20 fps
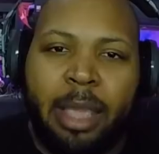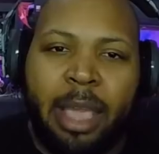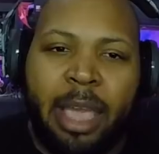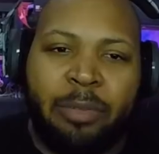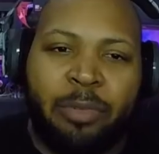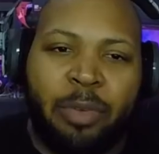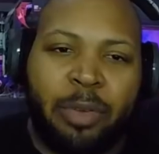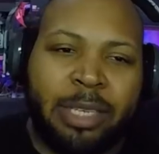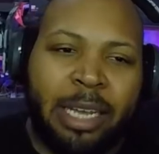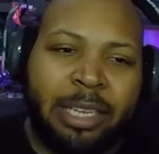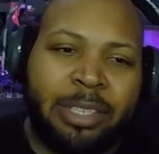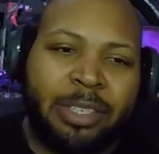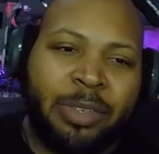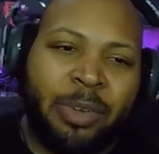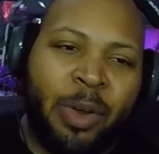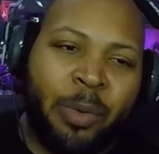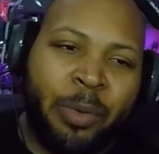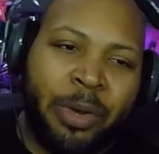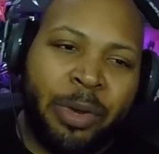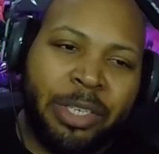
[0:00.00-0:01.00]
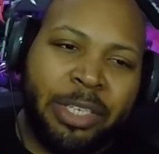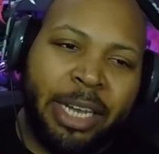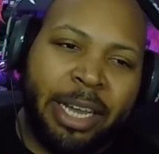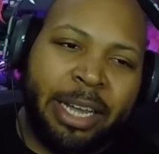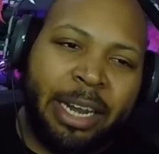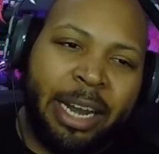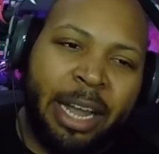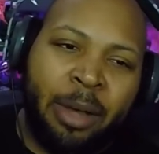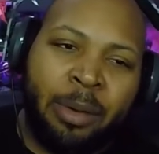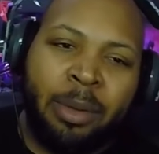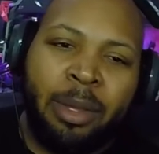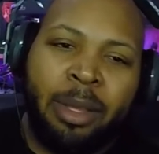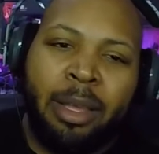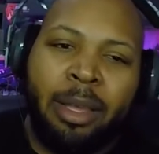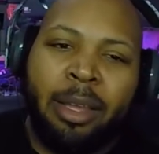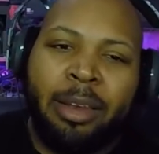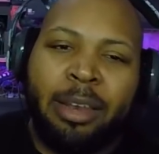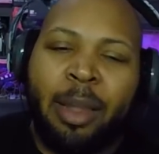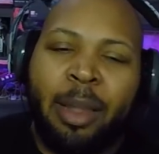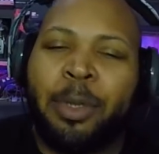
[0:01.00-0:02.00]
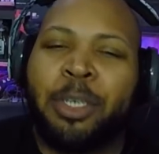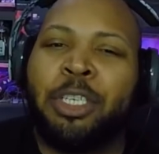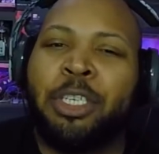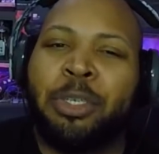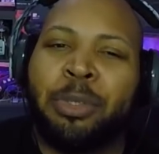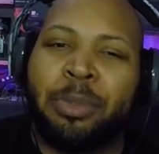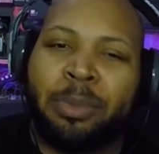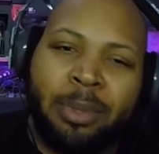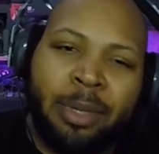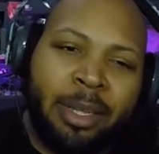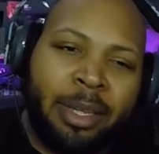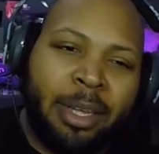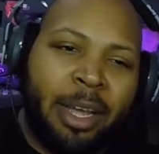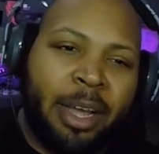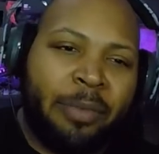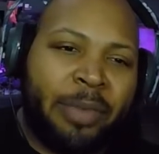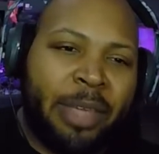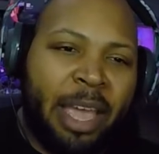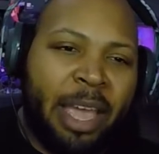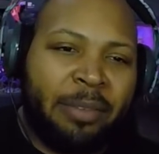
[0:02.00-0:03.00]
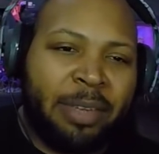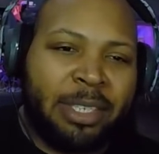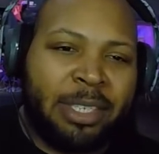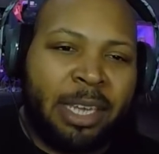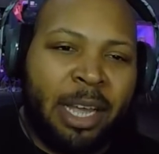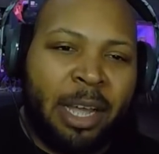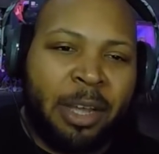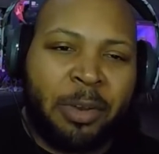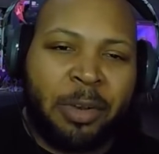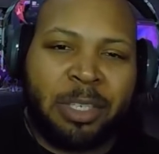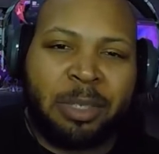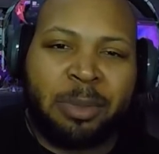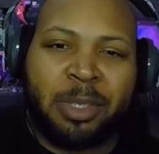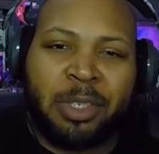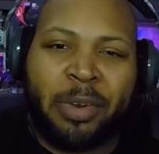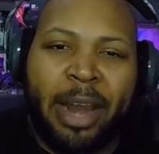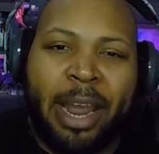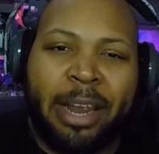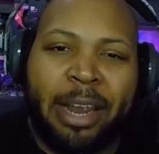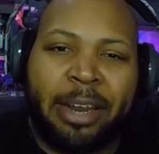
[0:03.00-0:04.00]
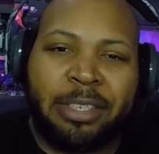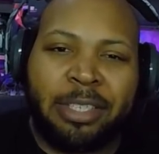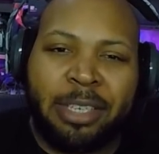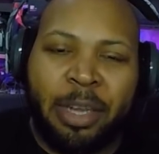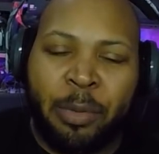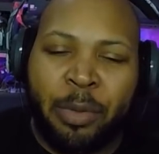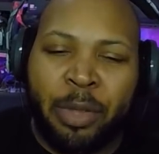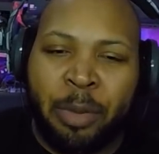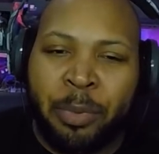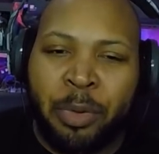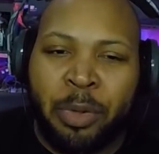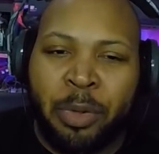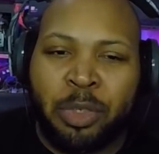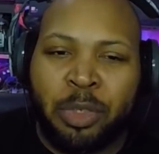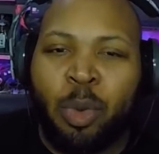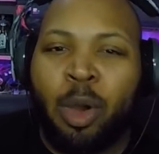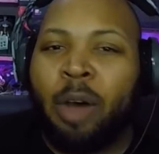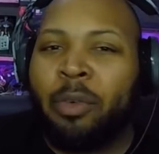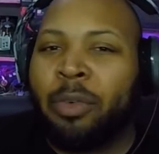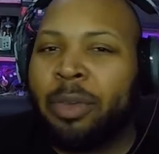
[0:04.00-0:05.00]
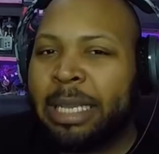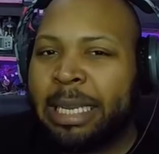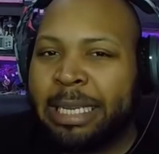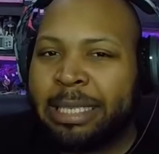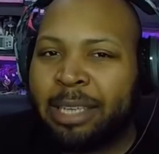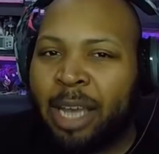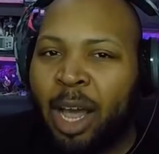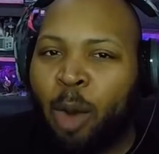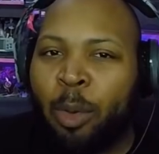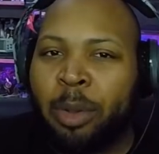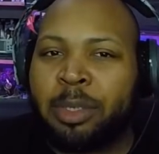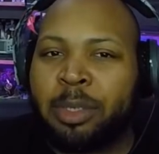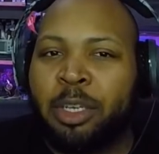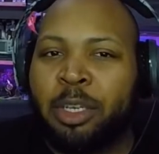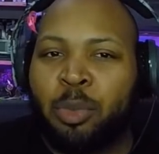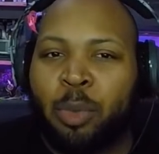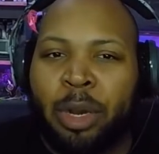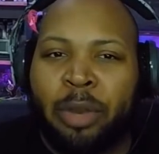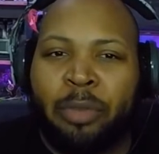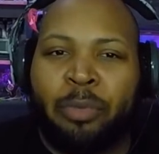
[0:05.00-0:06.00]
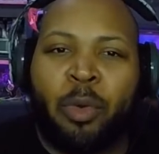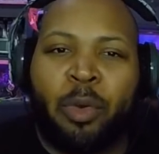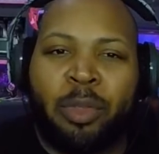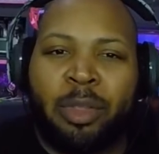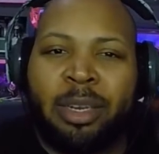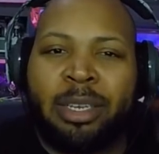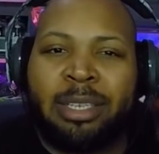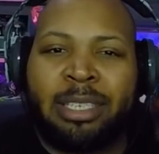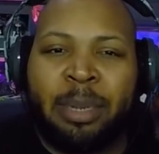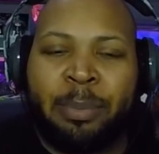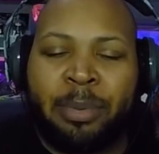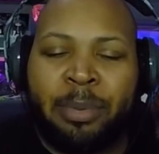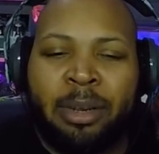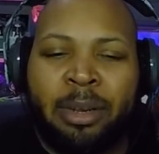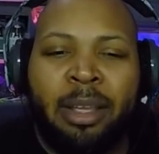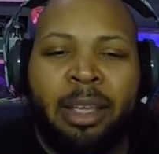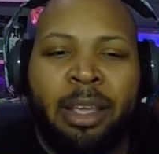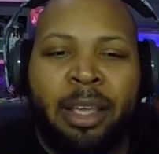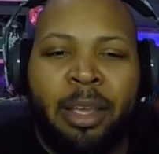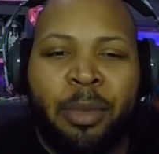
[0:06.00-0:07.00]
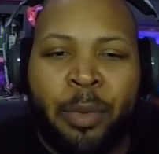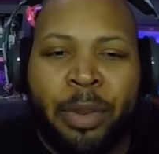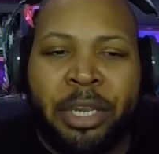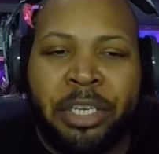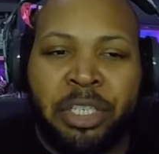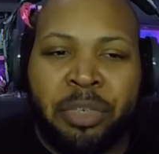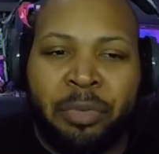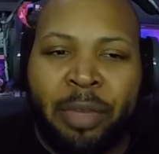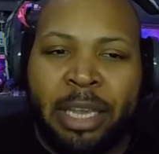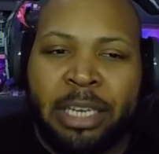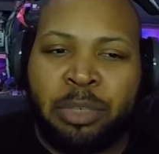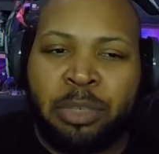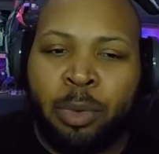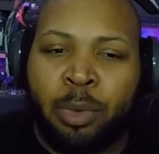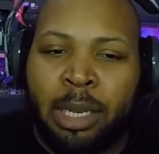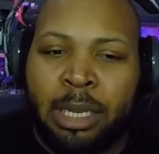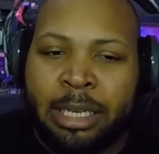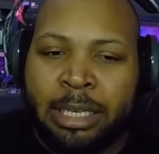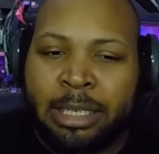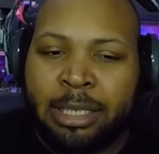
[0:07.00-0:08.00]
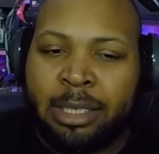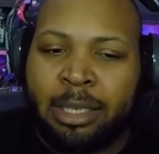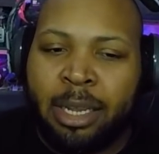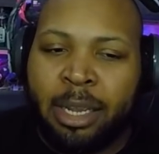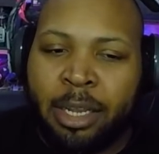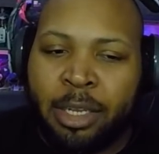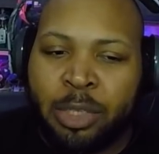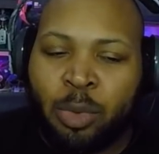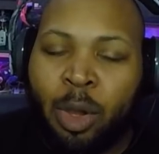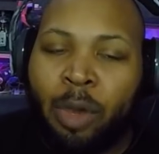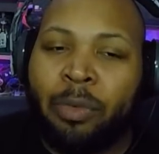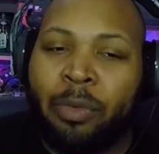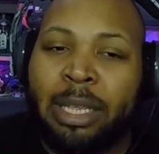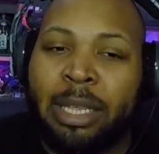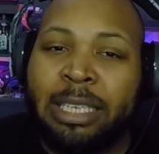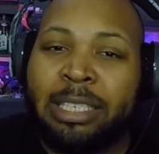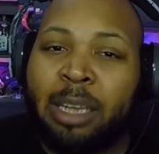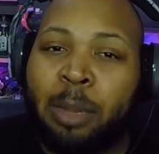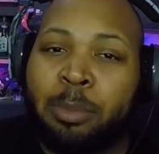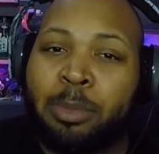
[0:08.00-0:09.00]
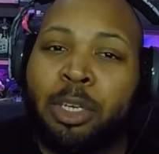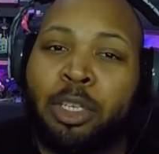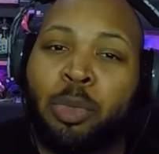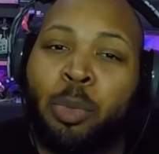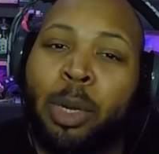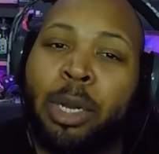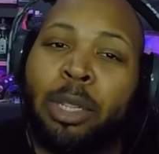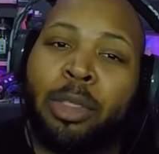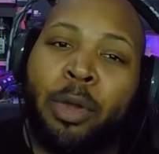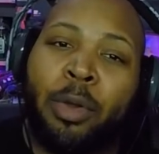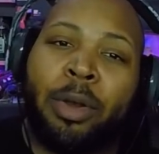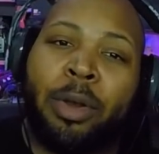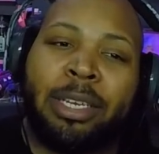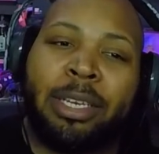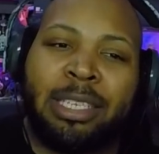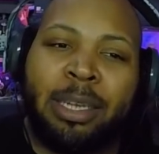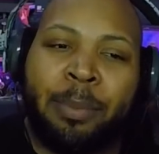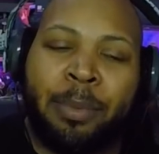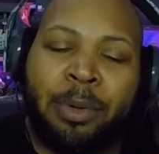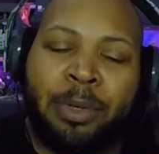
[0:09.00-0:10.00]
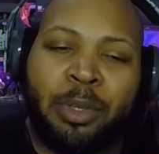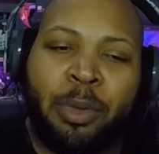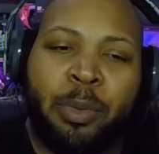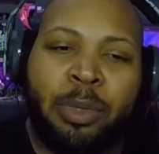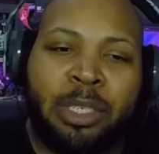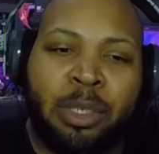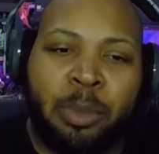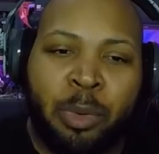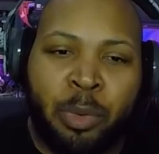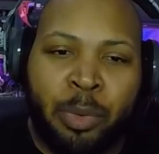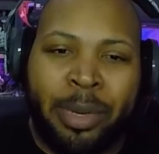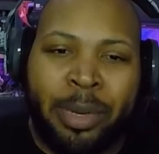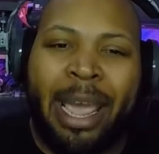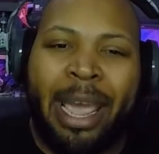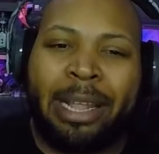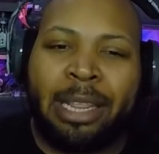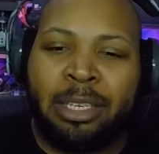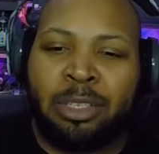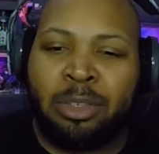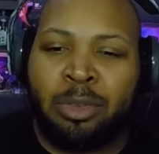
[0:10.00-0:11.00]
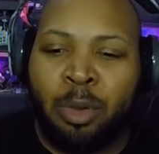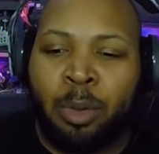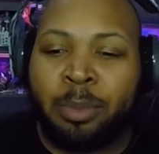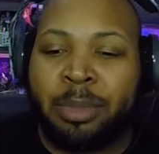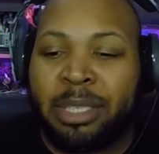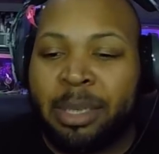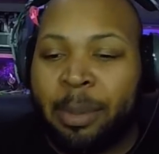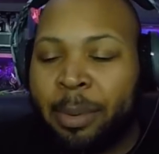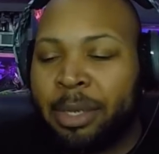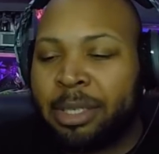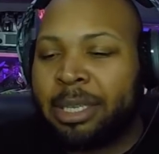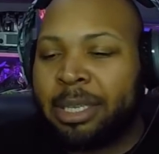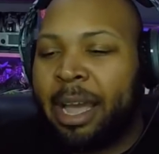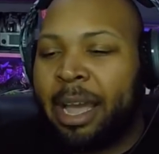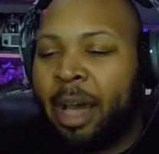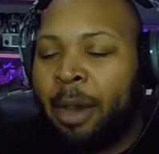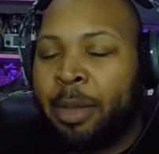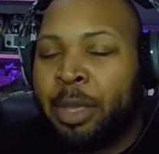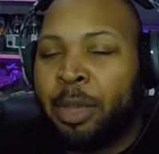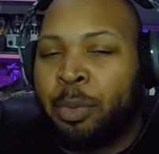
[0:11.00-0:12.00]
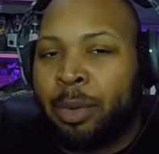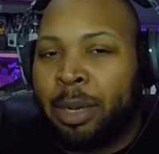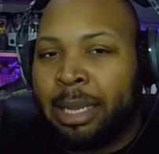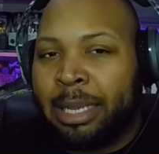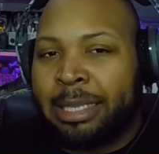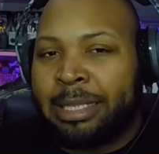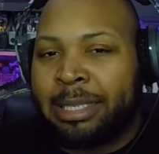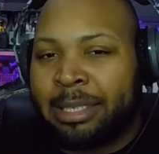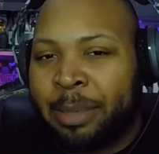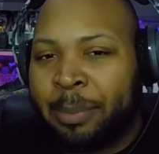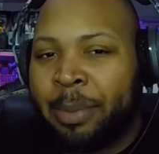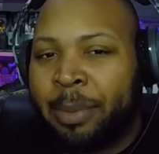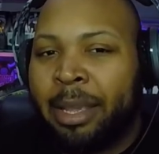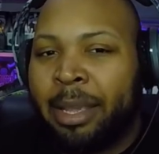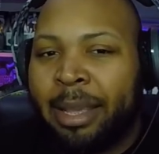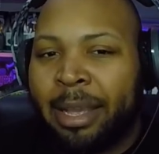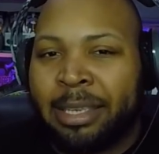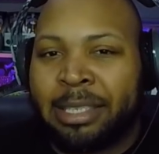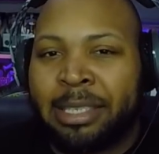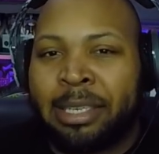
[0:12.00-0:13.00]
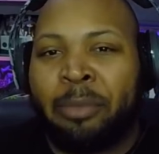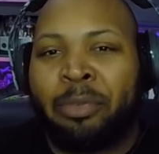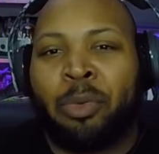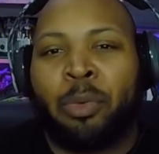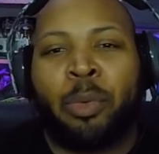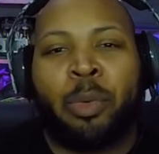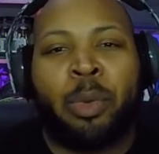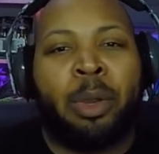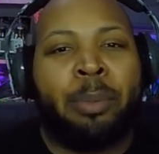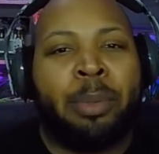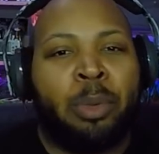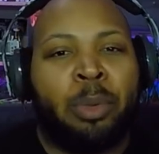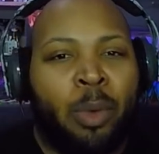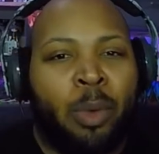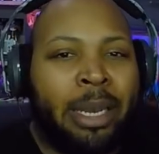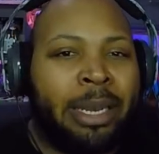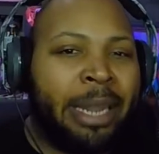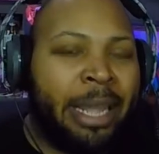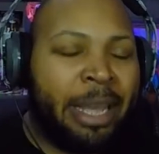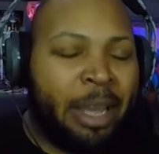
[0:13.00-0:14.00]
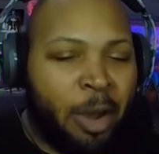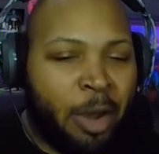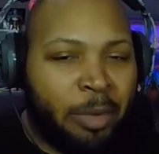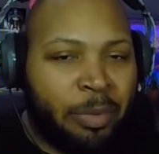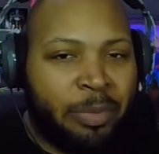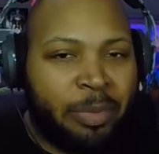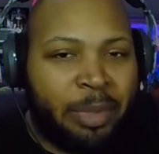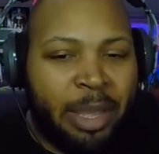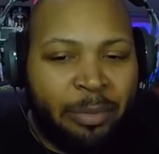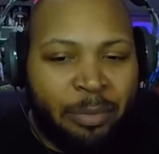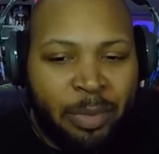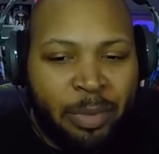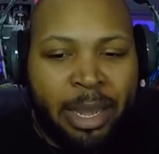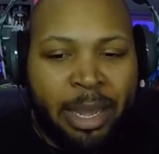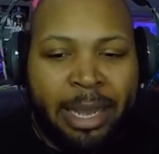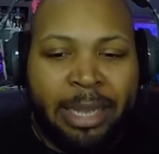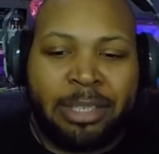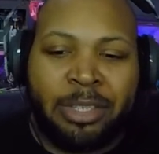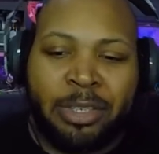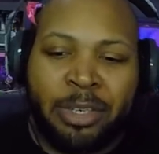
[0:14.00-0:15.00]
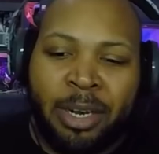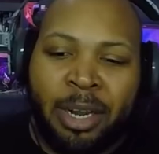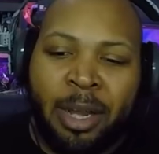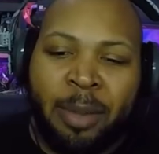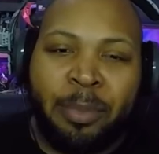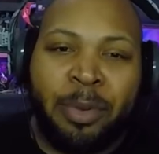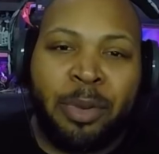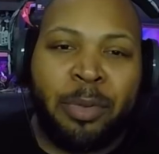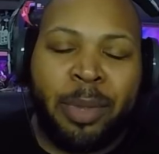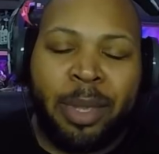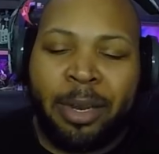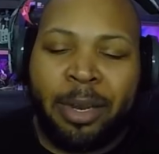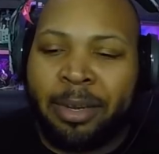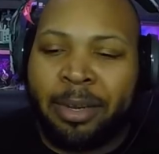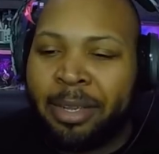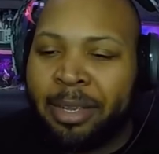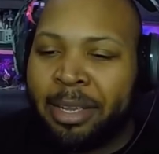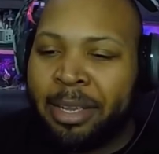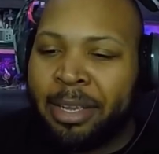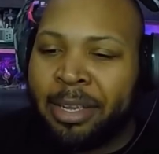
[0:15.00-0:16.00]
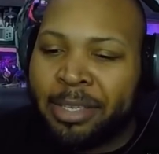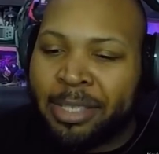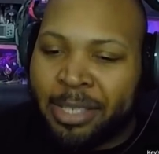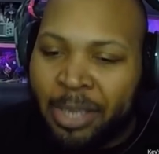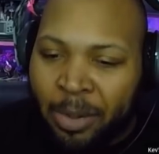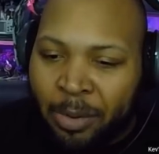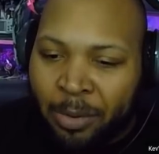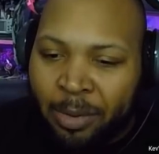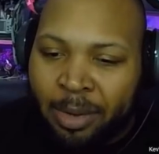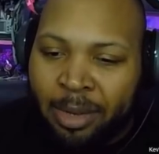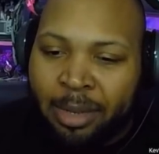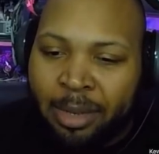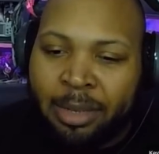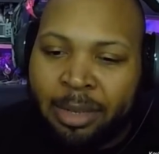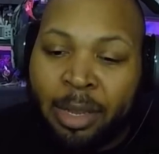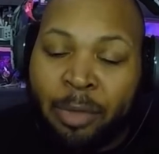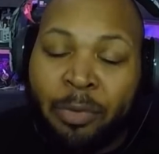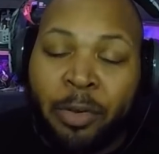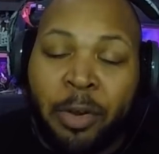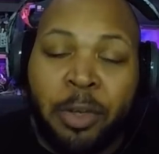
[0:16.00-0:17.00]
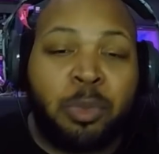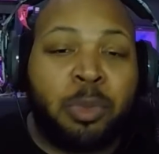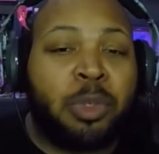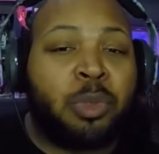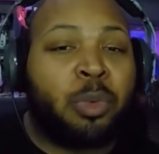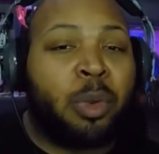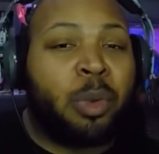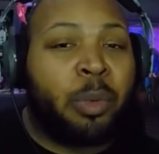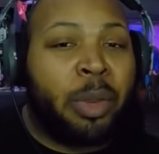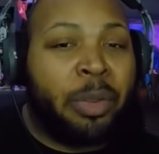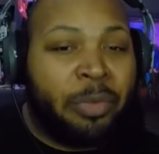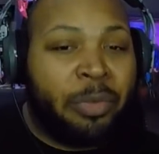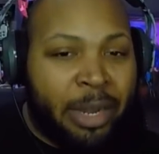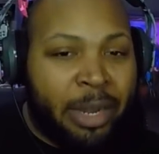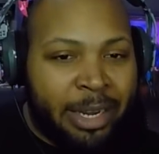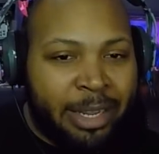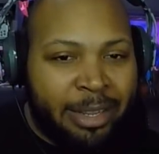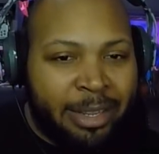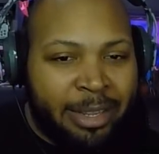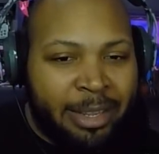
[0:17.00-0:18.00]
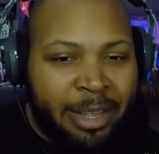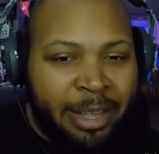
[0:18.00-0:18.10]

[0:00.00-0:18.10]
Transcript: Hey folks, how's it going? We're checking out number two of Kevin's uh, Christmas crackers. Now we're gonna be doing 12 of these all the way to the 24th of December. Ricky Gervais released 12 of these up to the 23rd of December, so he's gonna be reacting to them similar to how he released them, except for it'll be one day off if you guys are um, new here. So the first one's really, really funny.